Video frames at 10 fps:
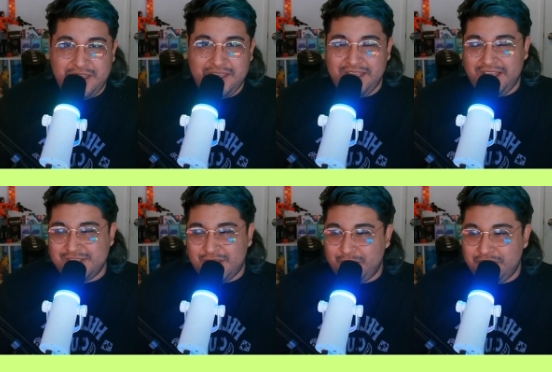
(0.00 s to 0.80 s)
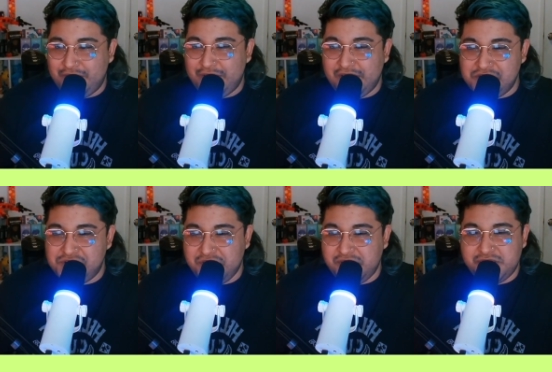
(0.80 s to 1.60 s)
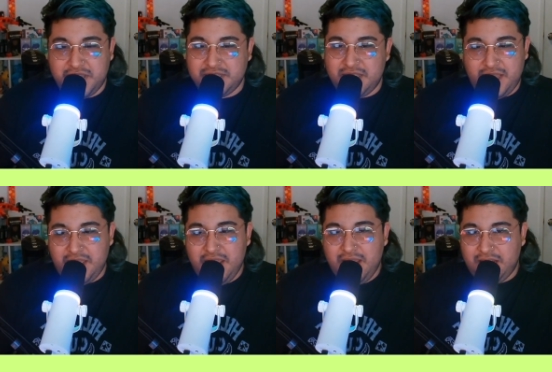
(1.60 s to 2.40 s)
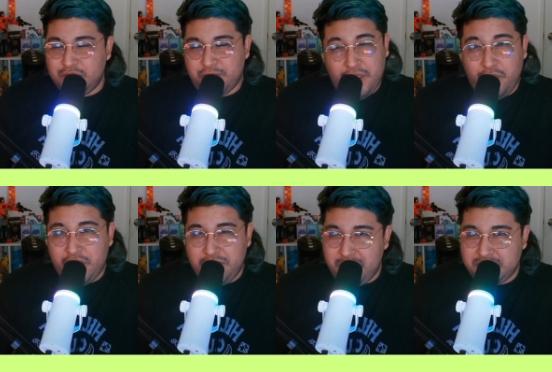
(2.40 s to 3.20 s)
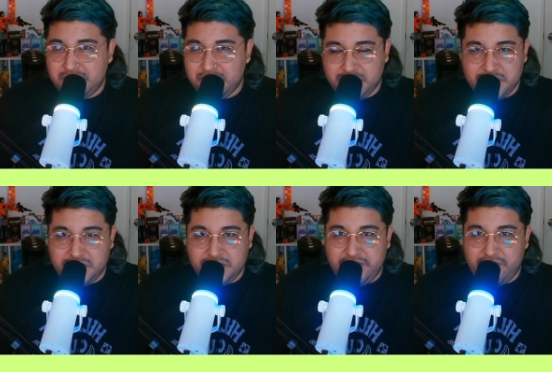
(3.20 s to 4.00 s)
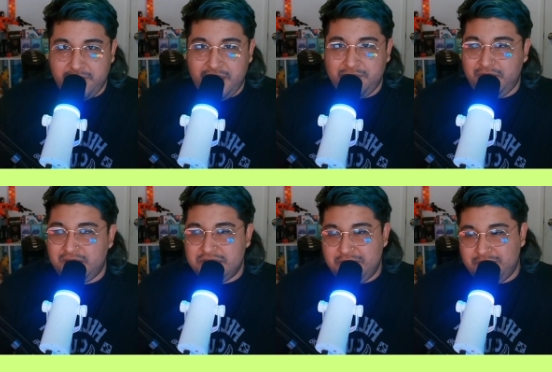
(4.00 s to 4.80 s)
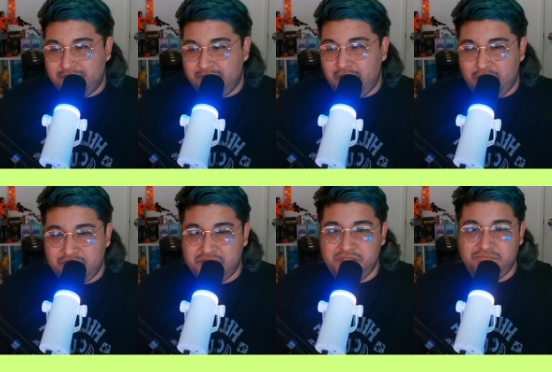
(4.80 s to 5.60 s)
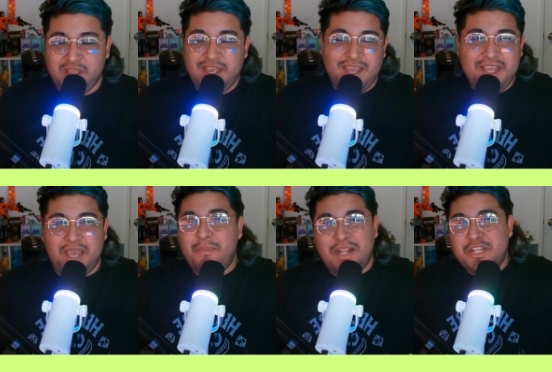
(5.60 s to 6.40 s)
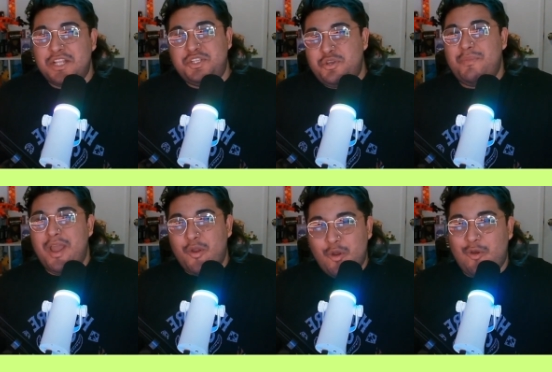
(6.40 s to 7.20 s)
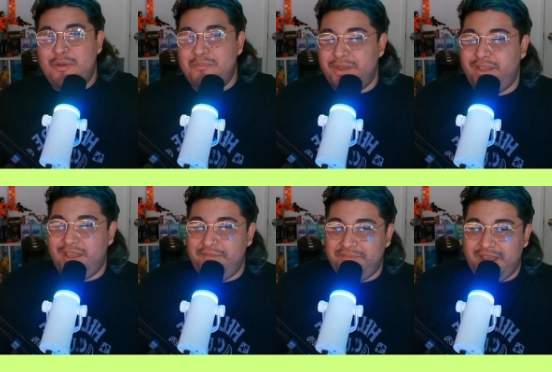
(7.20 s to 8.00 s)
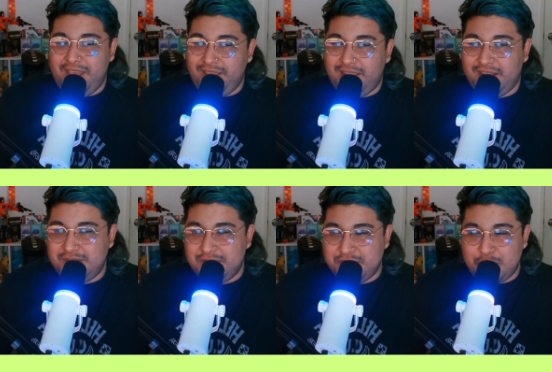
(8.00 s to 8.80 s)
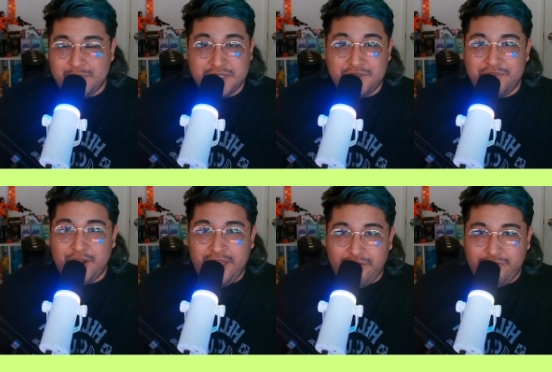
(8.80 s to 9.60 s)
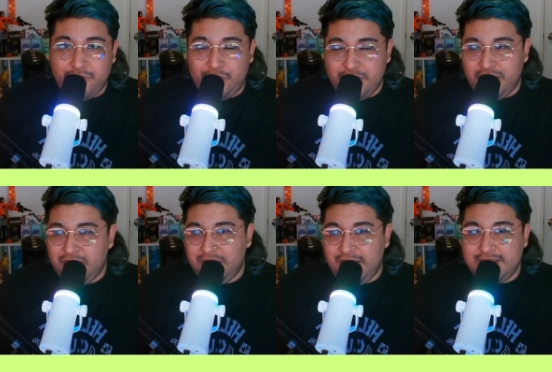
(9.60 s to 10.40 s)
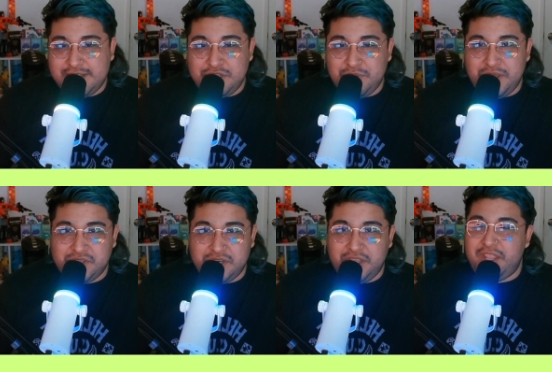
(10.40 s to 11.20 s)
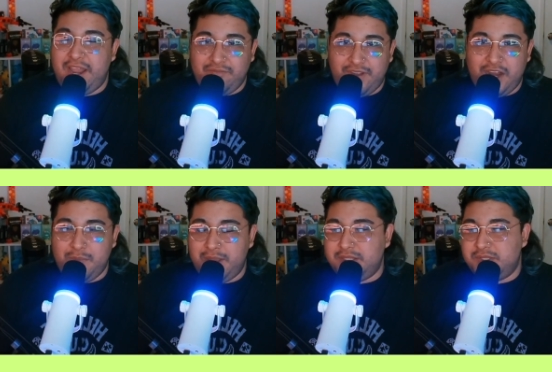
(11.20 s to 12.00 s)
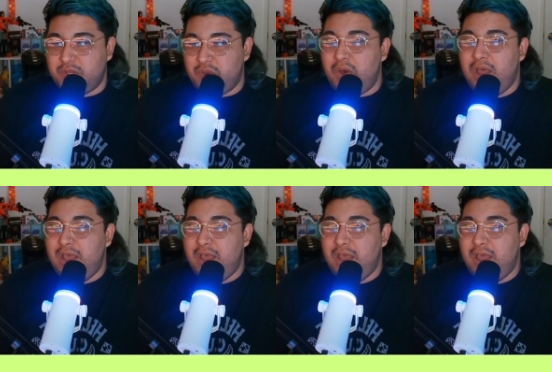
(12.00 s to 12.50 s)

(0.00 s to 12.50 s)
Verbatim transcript: I, I talk with her and she says that that was probably one of the best decisions she's ever made because I'm, you know, she I'm not not to toot my own horn, but I'm I like to consider myself very helpful in that situation in that environment, and so